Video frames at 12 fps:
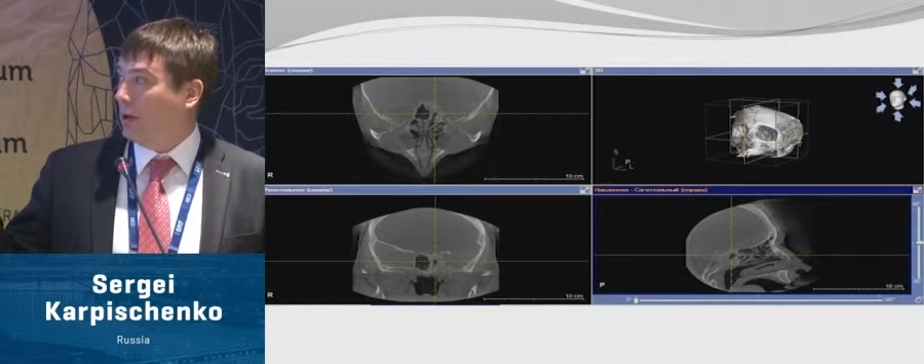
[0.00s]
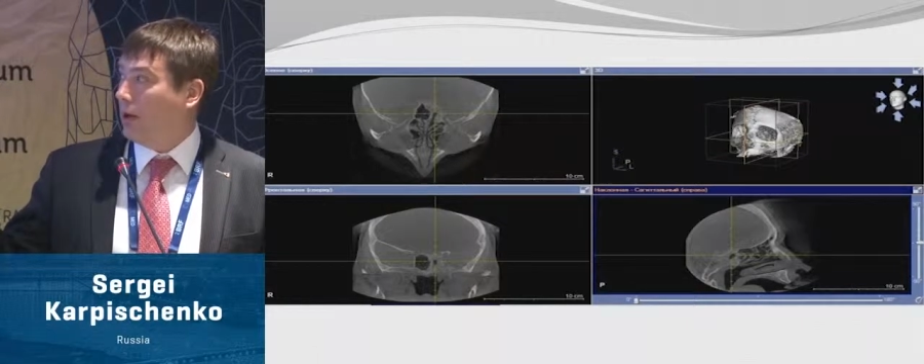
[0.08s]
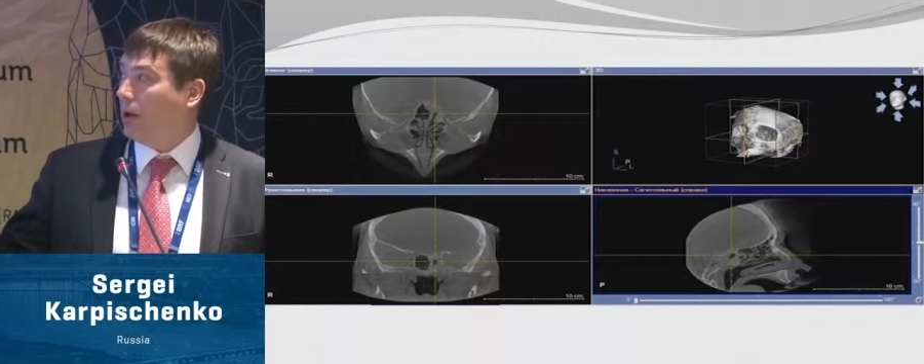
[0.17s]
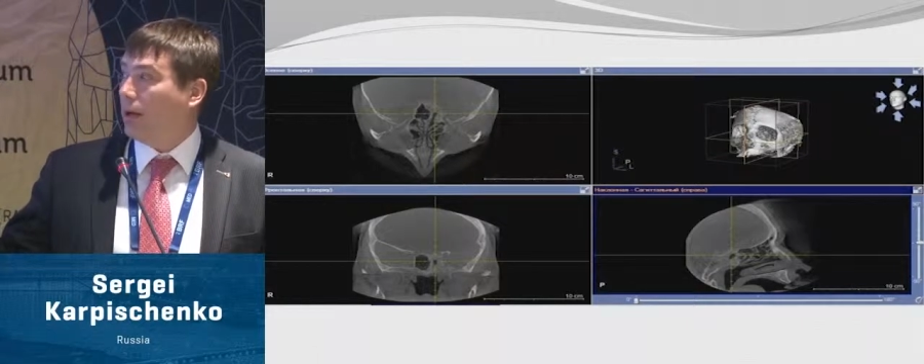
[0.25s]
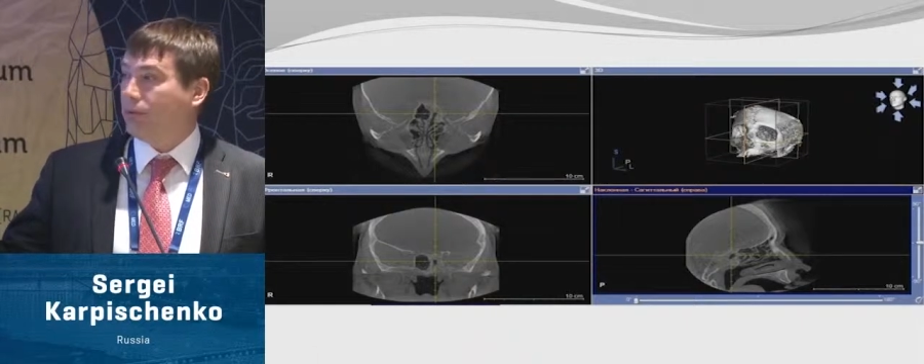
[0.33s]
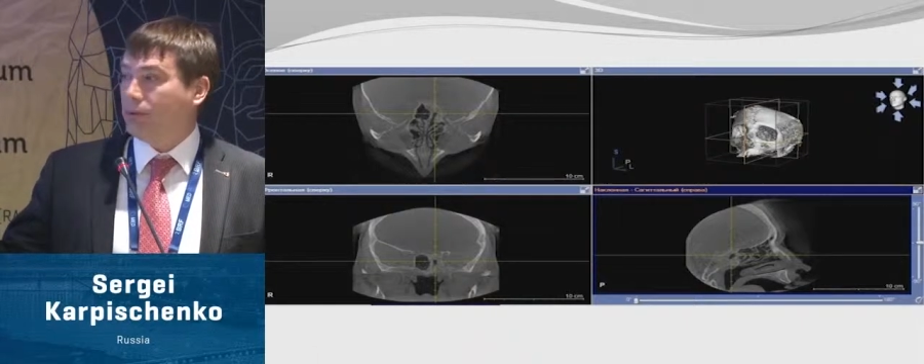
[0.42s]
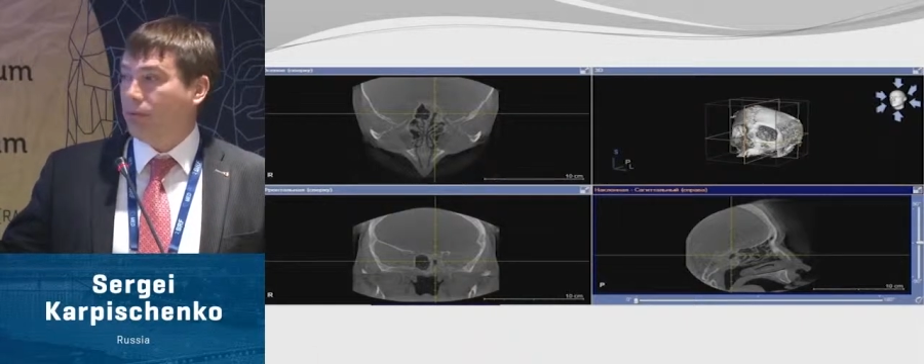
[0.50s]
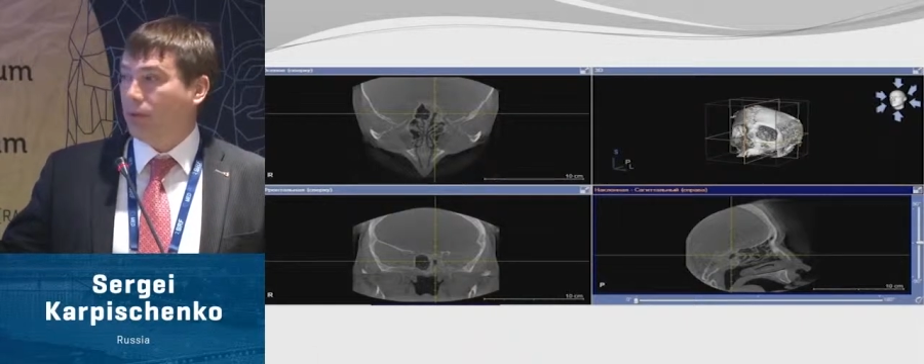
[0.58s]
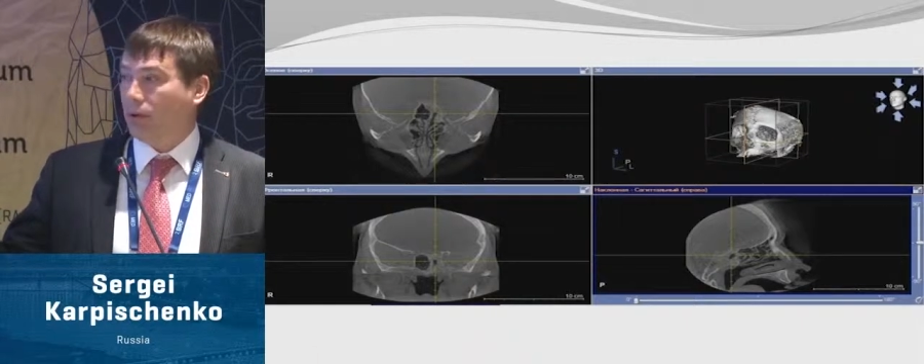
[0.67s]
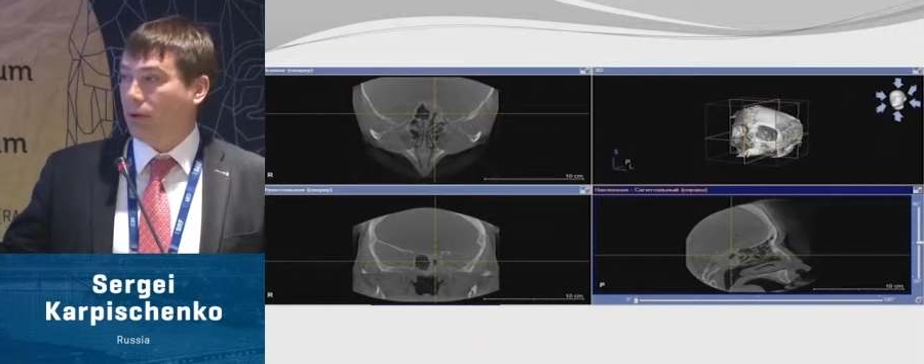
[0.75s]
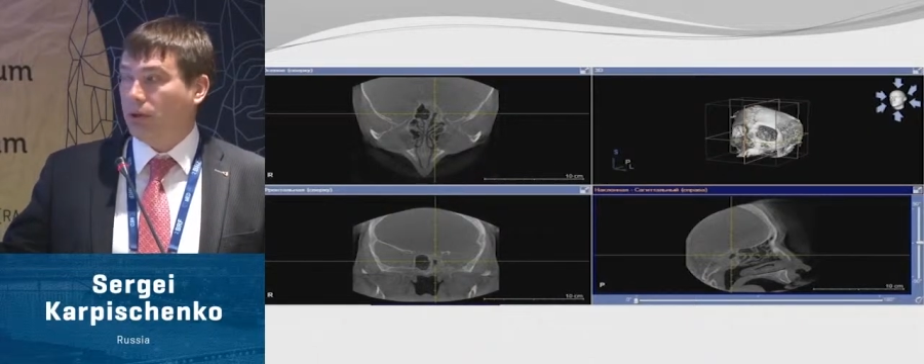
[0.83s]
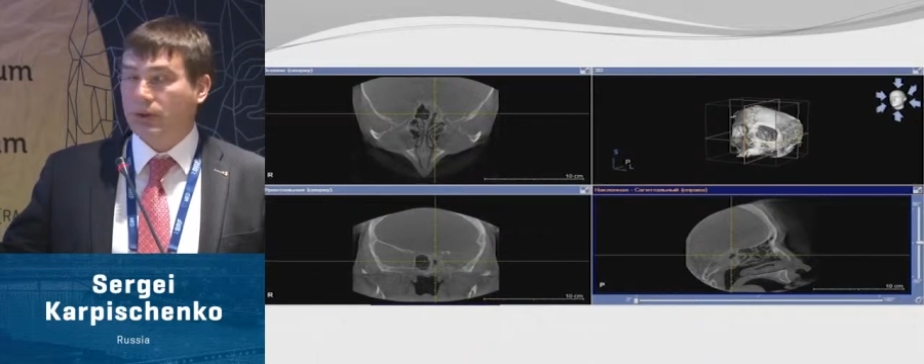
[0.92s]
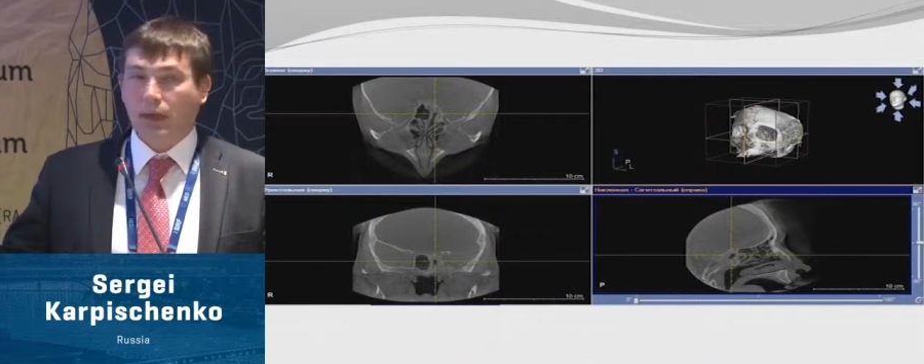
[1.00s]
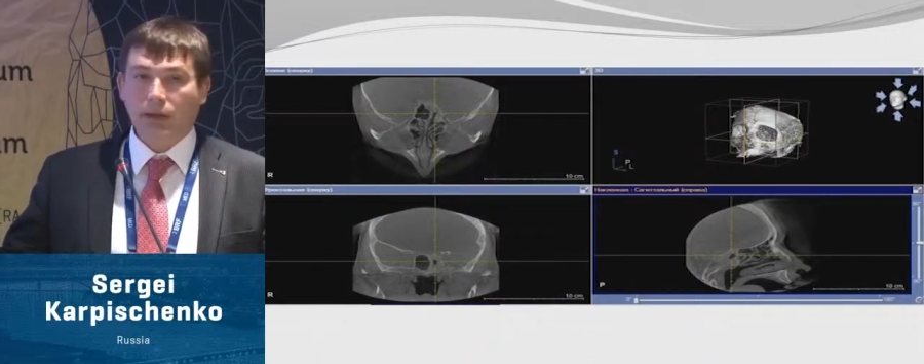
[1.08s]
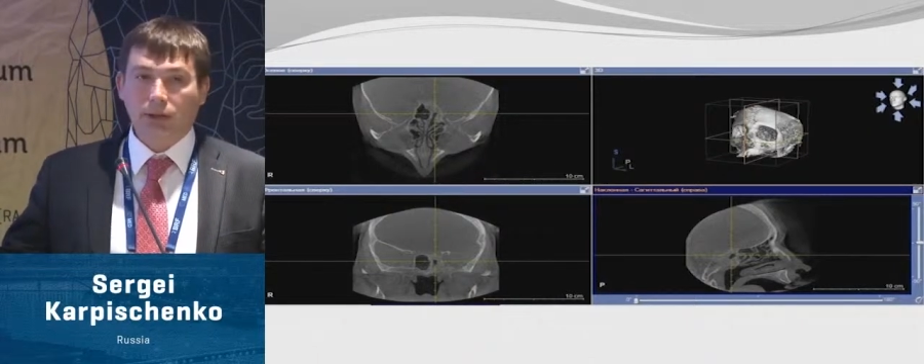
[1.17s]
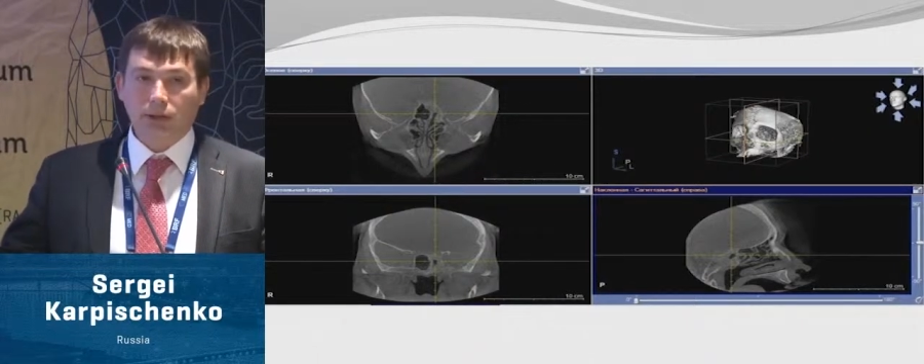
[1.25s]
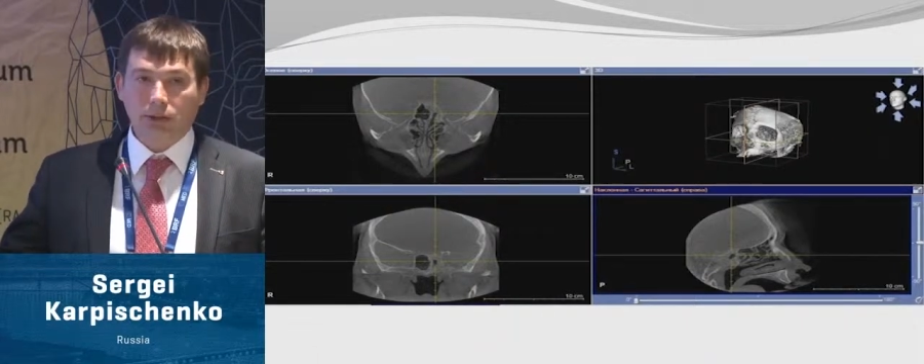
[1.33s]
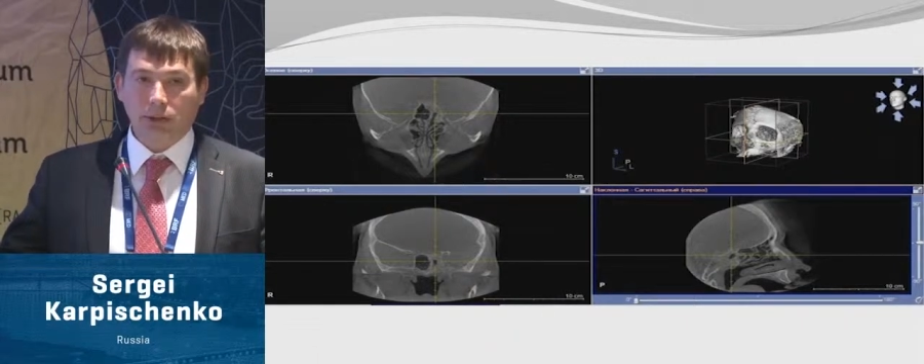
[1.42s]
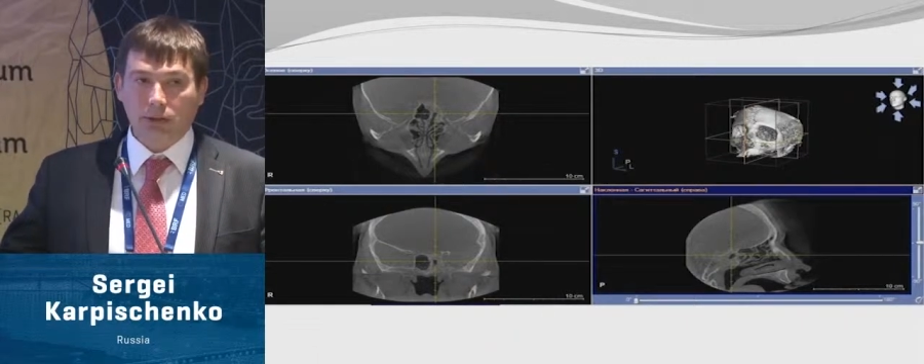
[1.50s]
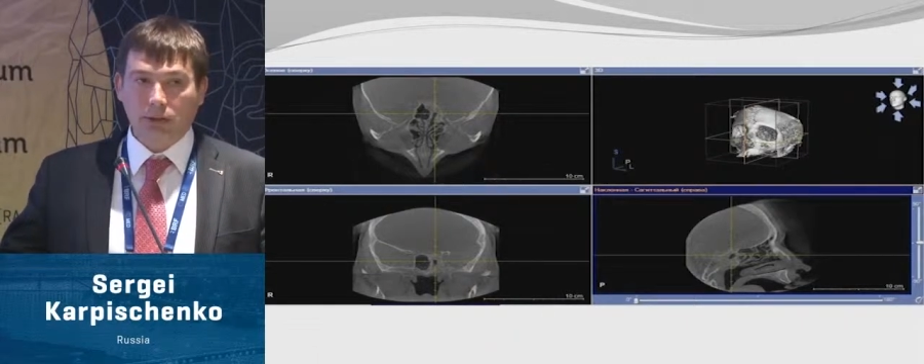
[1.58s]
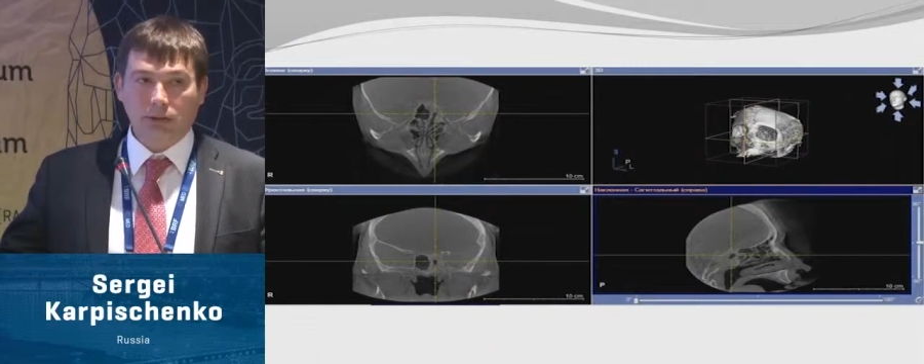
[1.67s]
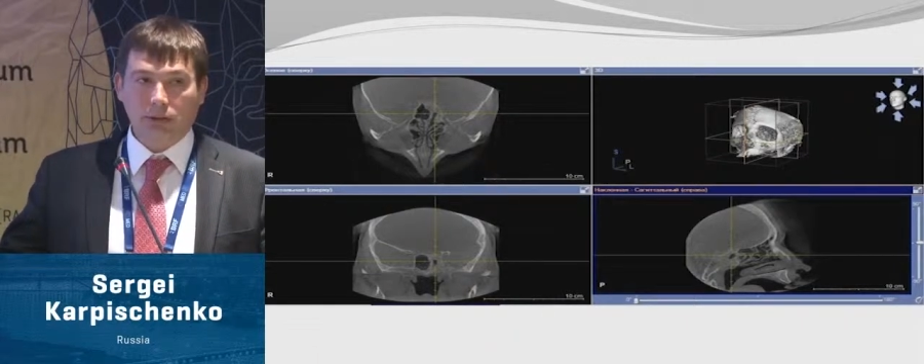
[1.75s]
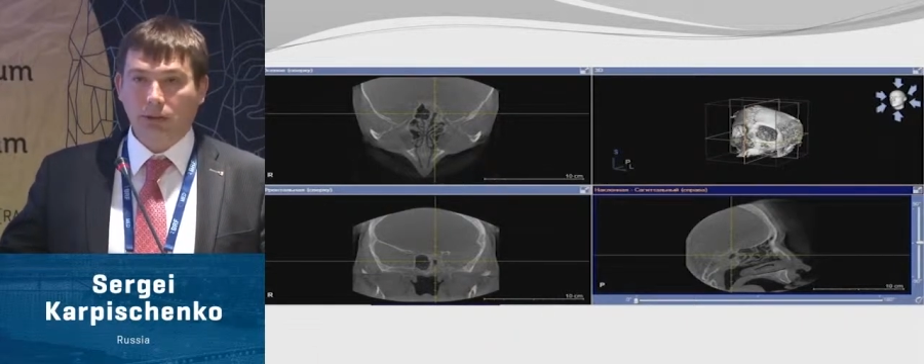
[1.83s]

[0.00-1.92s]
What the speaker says: left sphenoid sinus cyst.